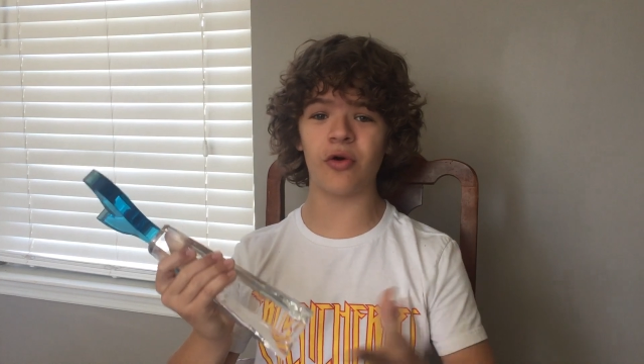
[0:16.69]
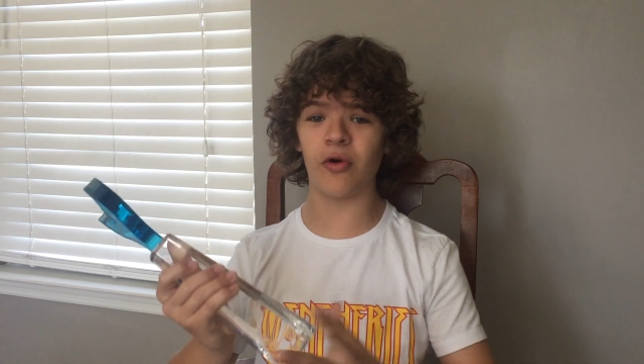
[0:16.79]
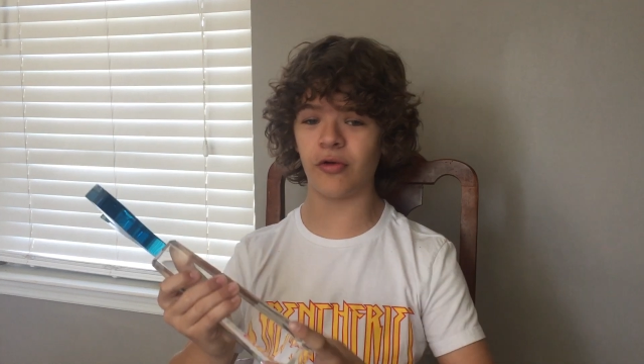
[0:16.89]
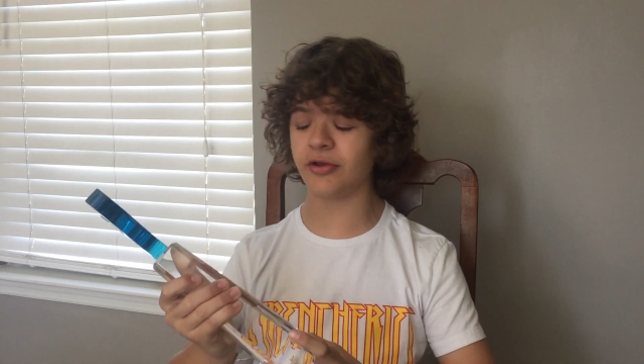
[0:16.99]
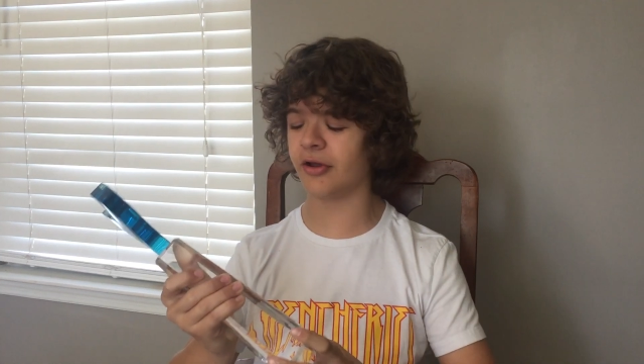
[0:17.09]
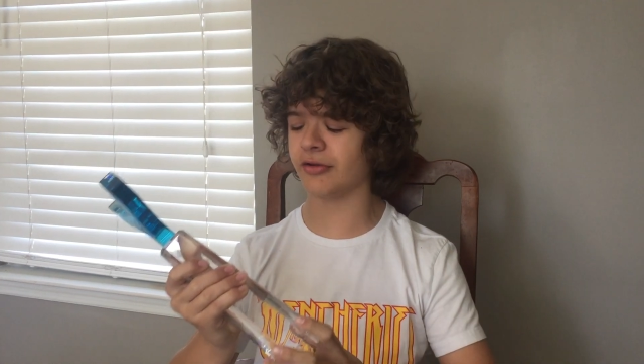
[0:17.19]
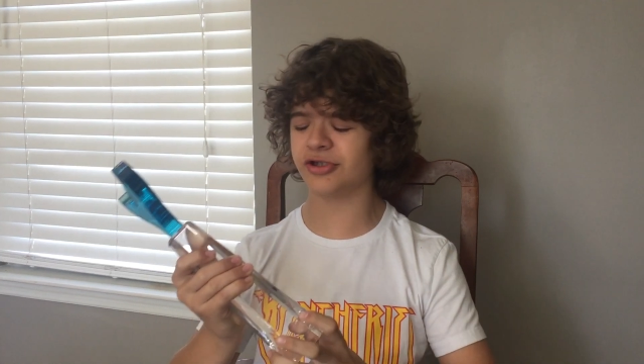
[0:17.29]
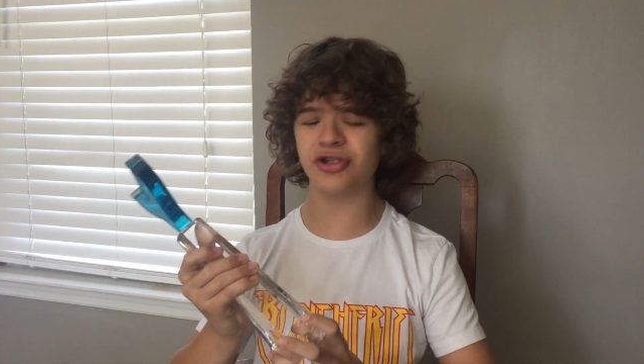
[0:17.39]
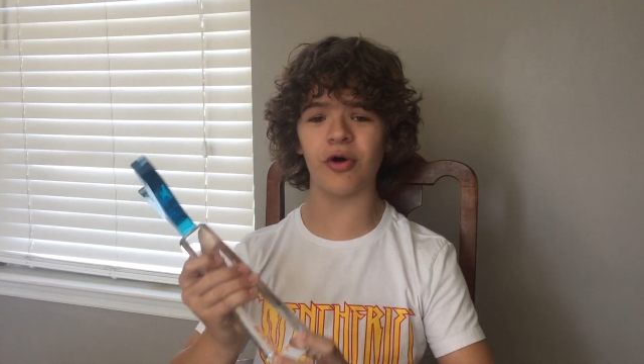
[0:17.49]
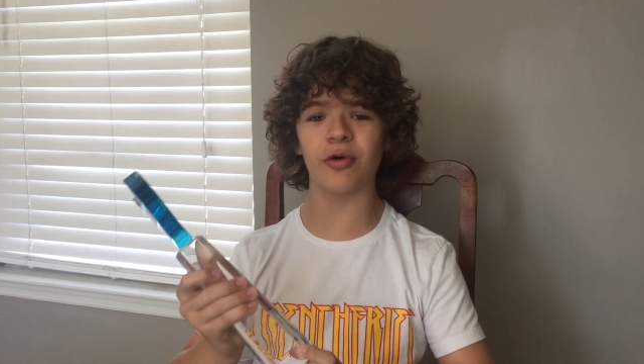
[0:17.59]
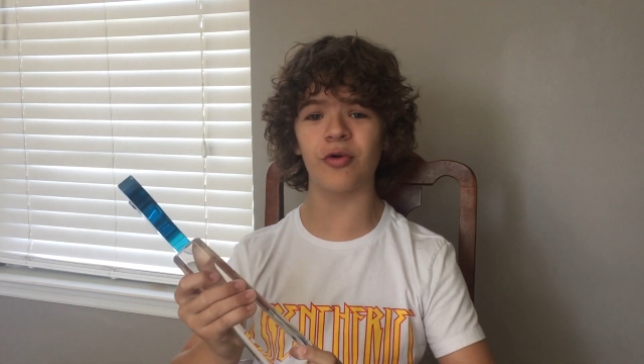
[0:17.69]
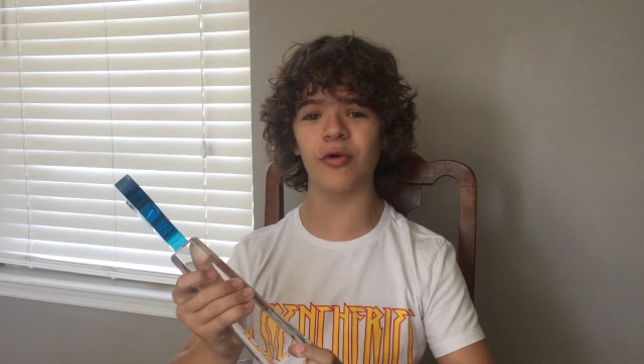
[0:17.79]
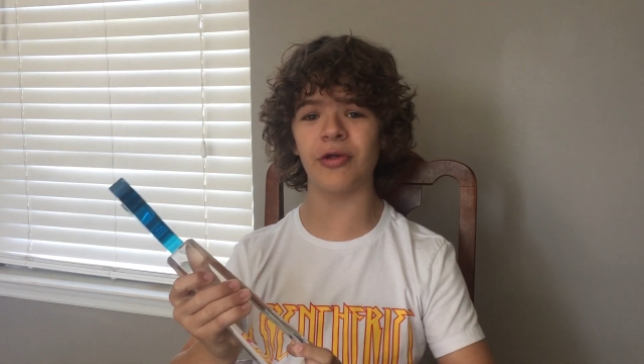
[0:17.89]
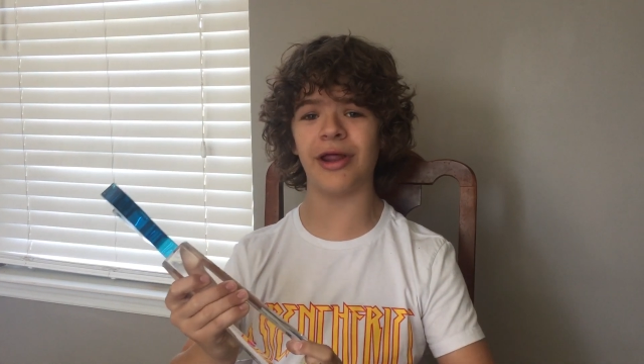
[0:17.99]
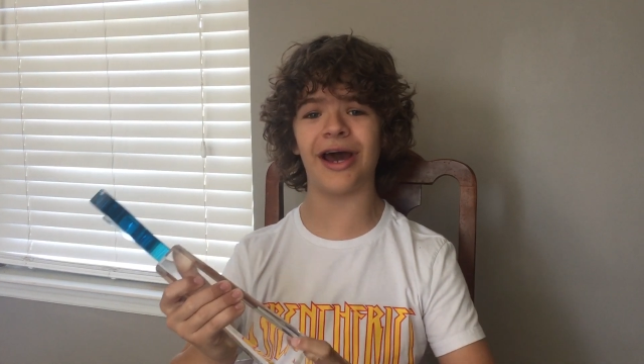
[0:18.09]
Cole, y'all are so
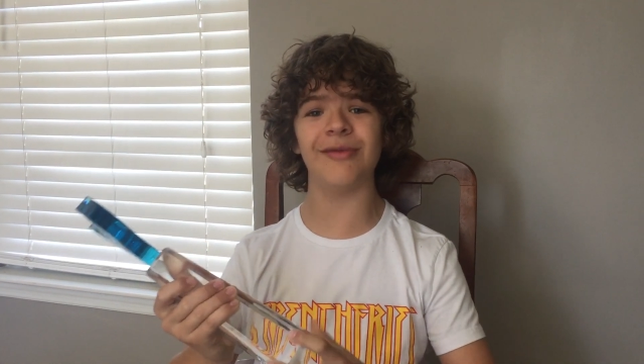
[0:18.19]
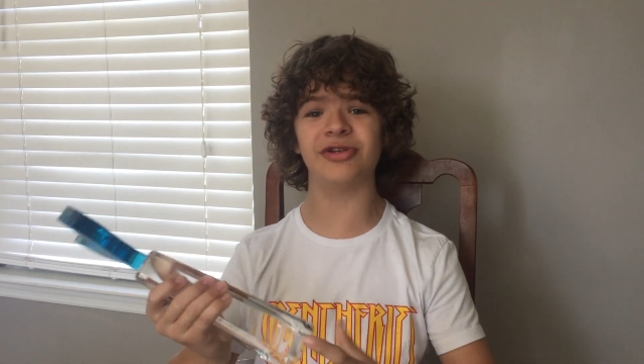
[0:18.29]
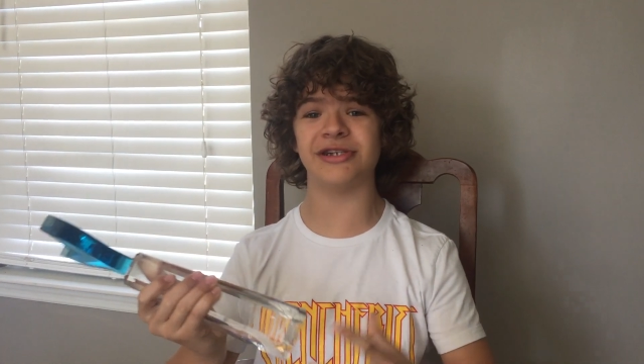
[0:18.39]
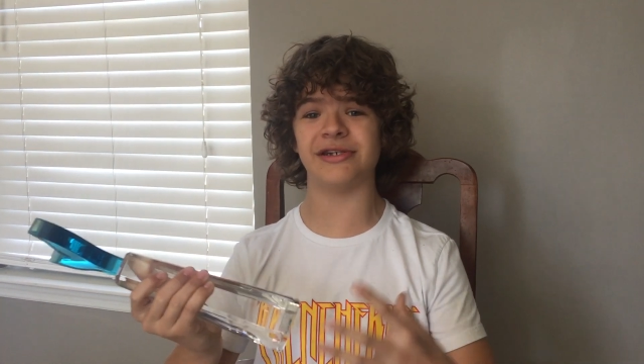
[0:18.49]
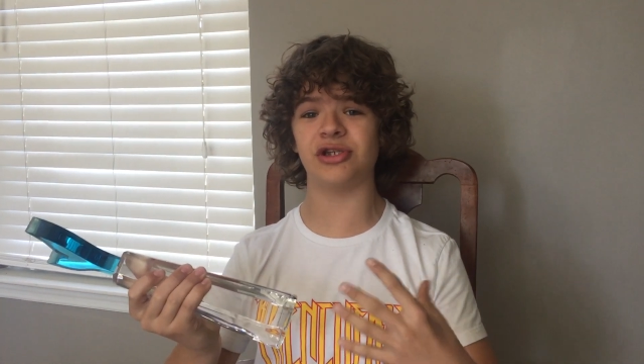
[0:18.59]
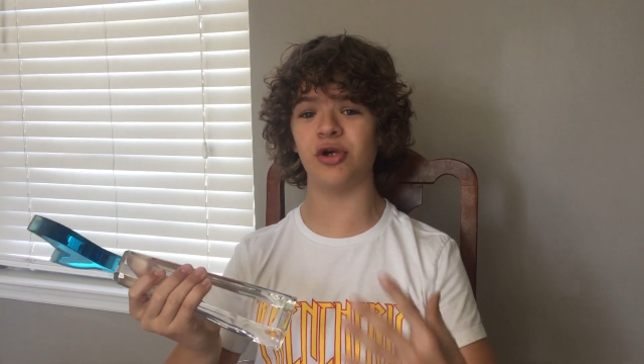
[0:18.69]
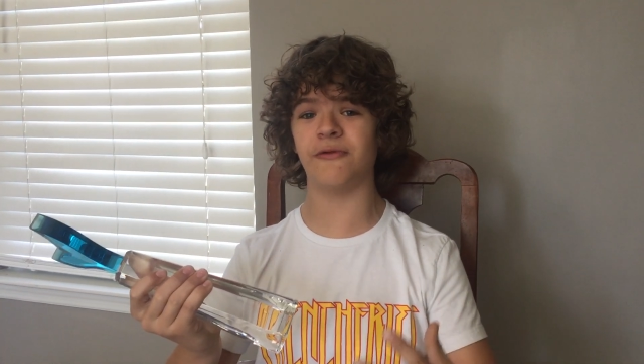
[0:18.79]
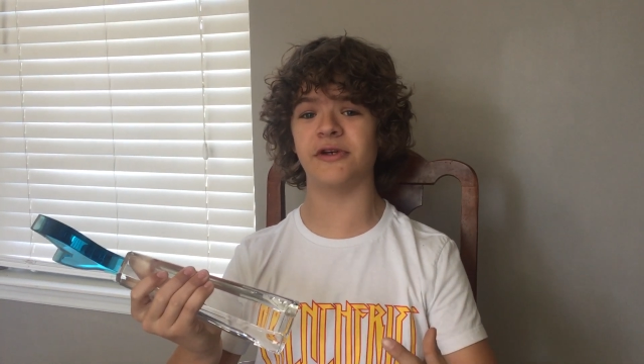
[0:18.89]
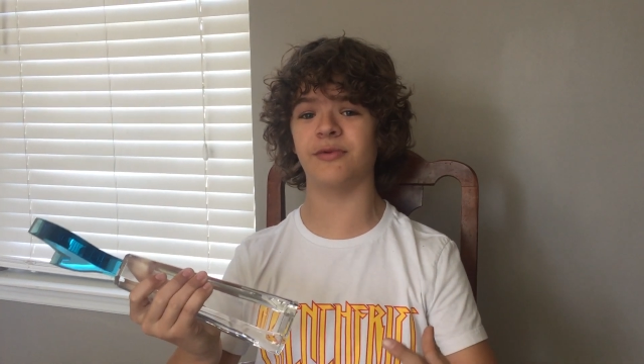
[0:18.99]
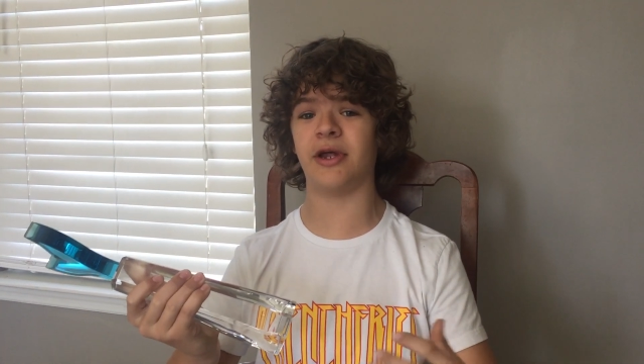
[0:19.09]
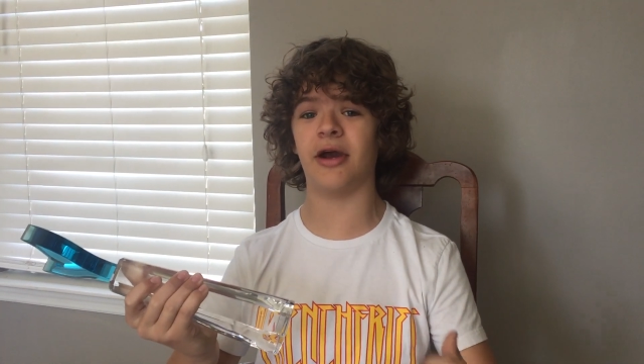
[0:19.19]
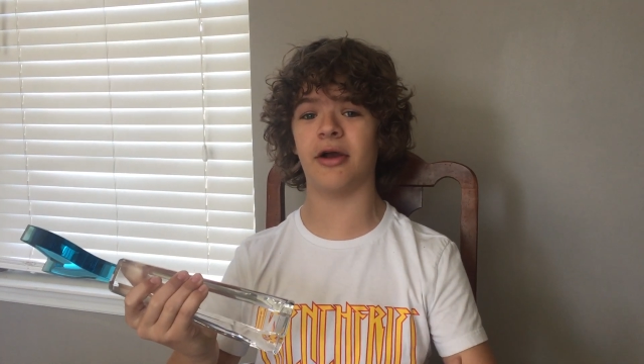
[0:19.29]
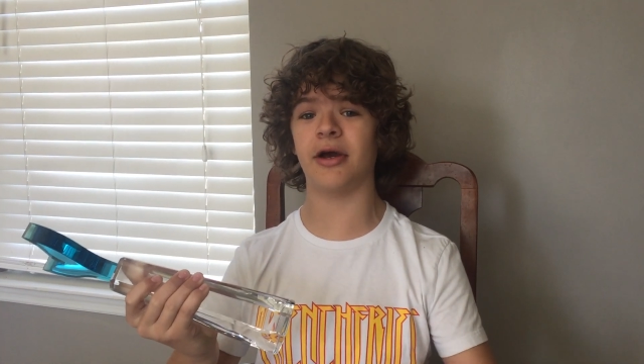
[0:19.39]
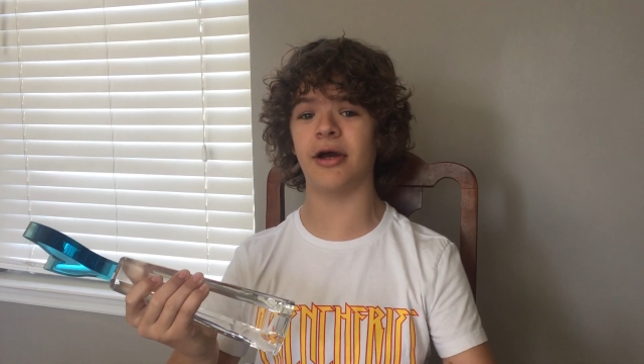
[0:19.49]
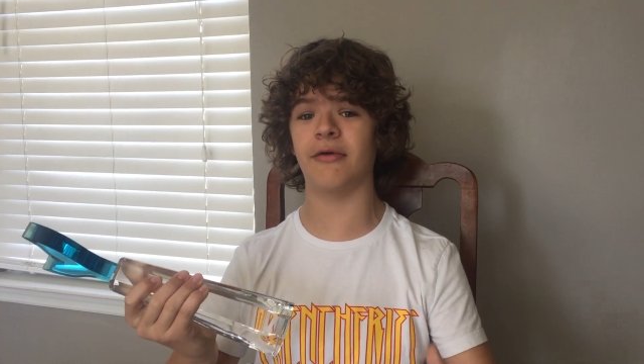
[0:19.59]
cool, and I'm just a doofus with a
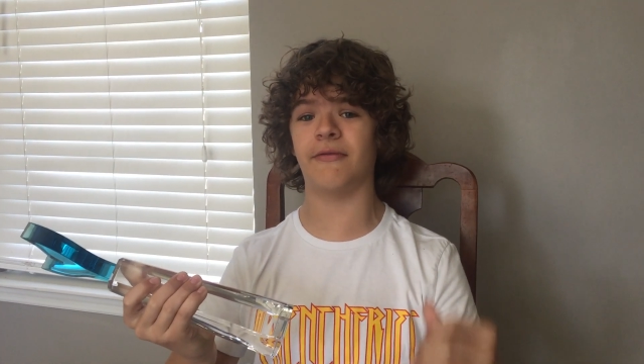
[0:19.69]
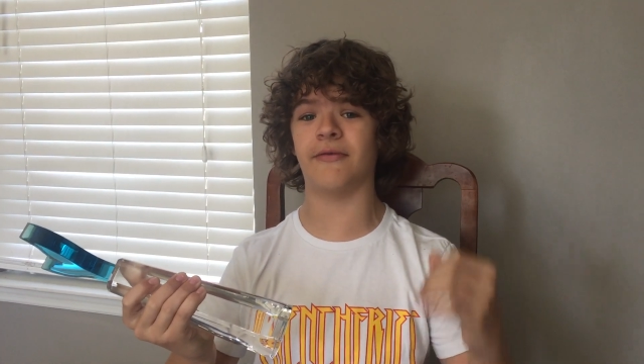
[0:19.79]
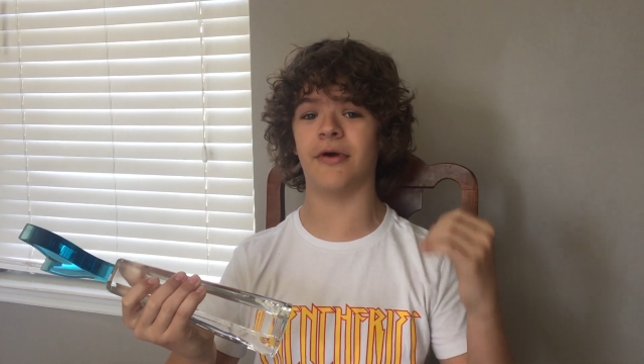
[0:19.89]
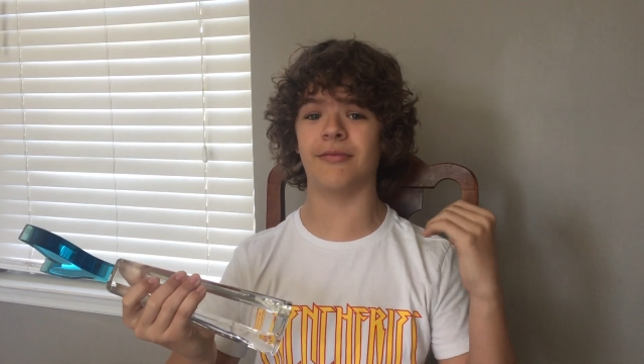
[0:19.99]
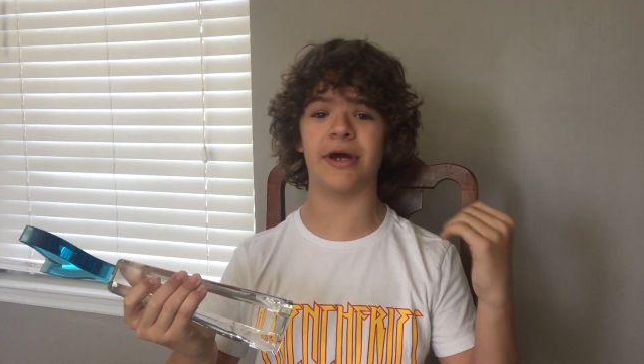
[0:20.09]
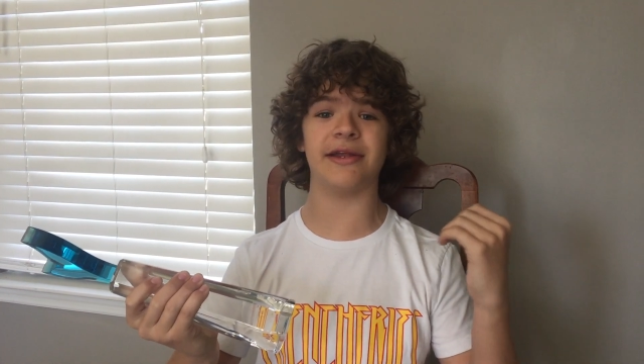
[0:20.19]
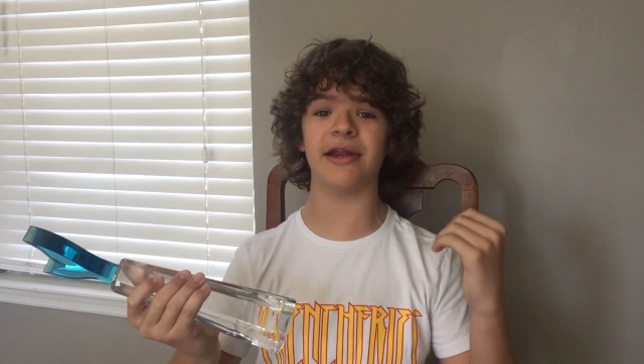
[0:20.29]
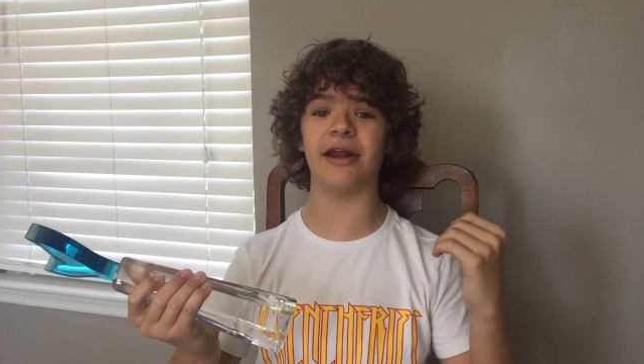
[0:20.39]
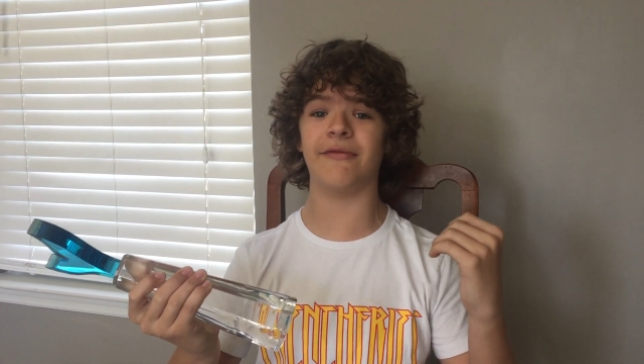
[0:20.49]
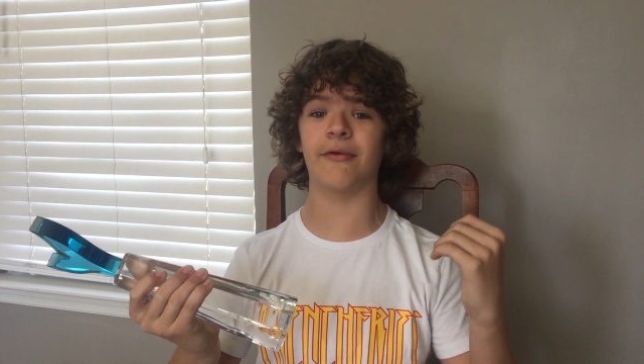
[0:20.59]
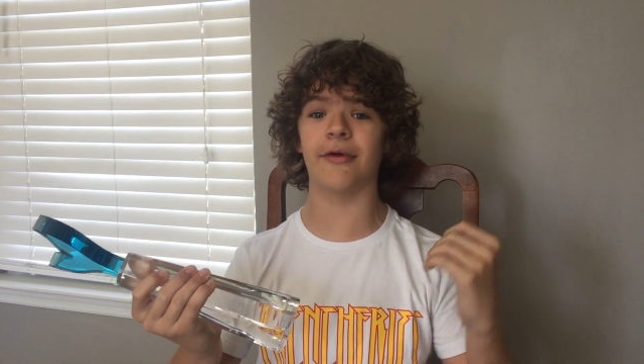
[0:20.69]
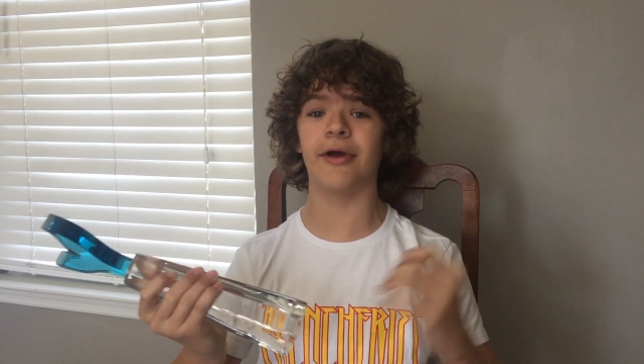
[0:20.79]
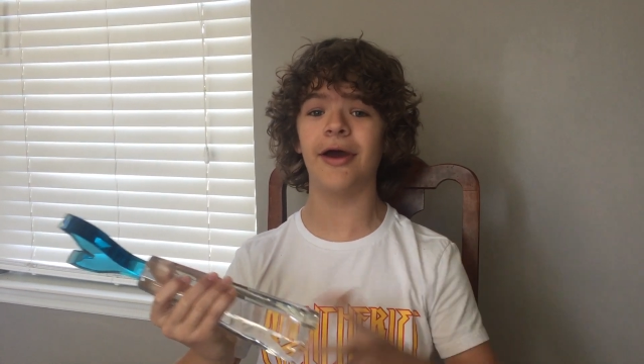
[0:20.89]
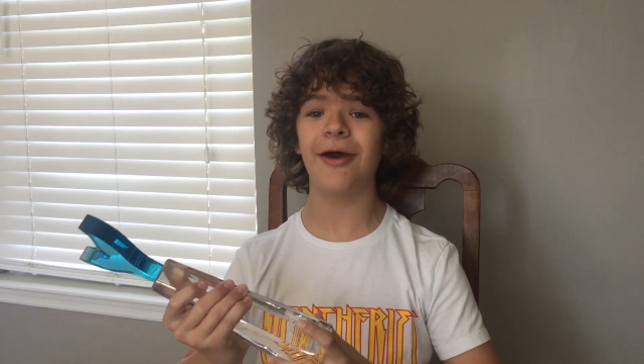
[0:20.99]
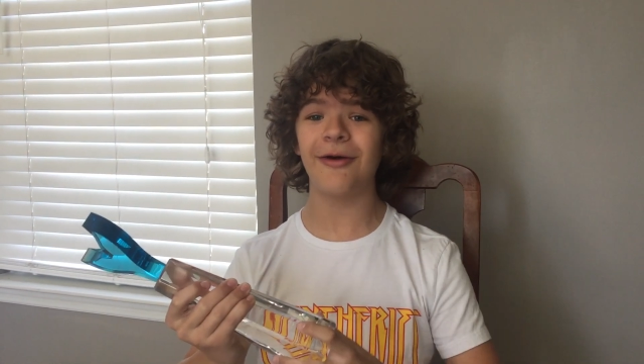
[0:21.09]
haircut from nineteen eighty-four.